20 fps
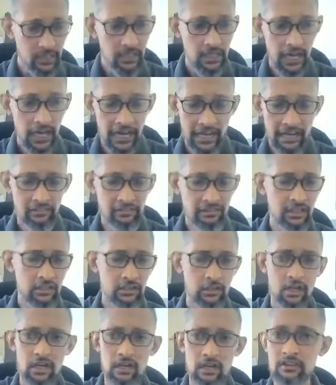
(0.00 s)
I can see a
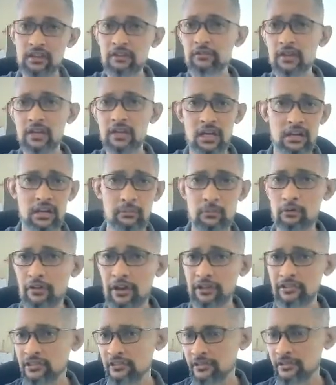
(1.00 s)
lot of different kind of
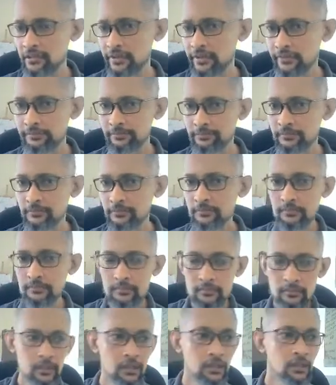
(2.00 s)
progressions there.
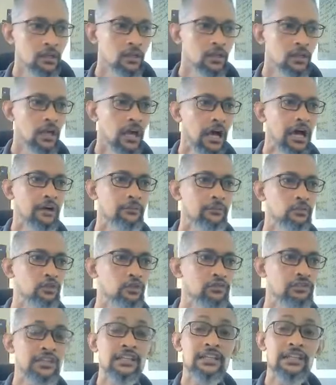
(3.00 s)
I'm
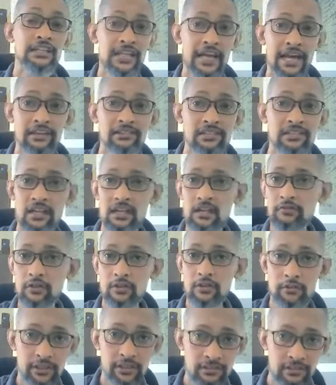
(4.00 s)
using less kind of
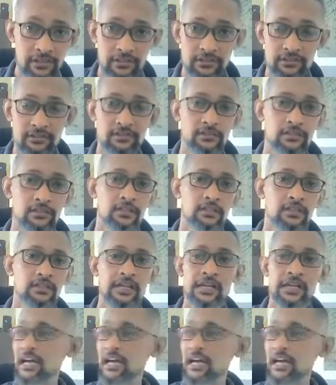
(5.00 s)
erasers, and